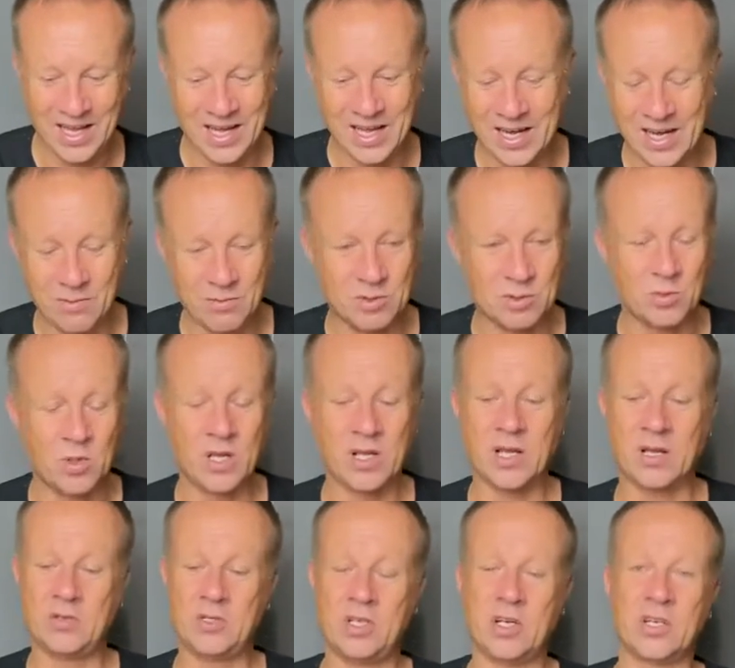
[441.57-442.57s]
and it was one of
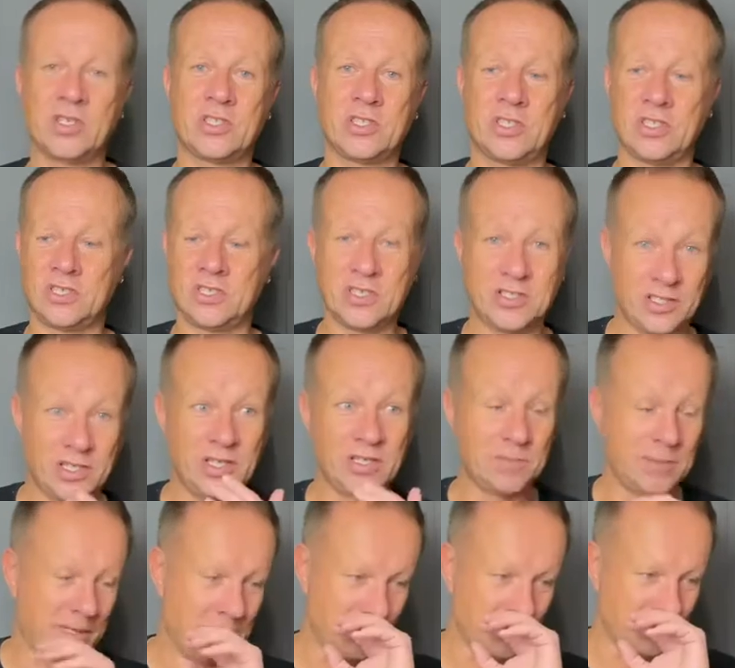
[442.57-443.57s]
those youngsters that, excuse me,